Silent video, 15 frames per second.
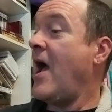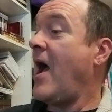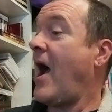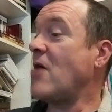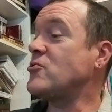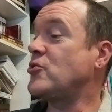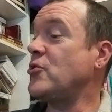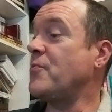
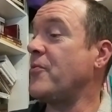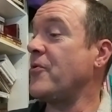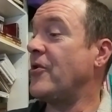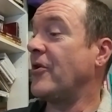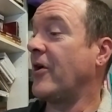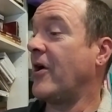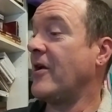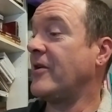How
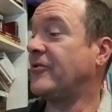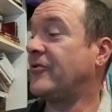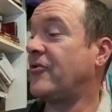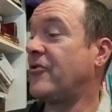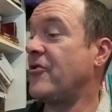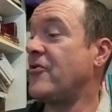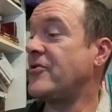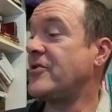Jupiter Got Its
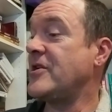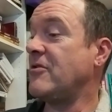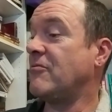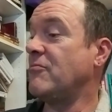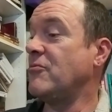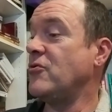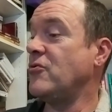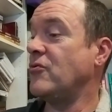13th
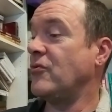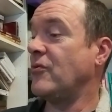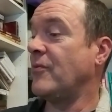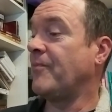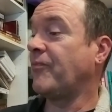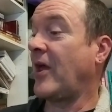Moon,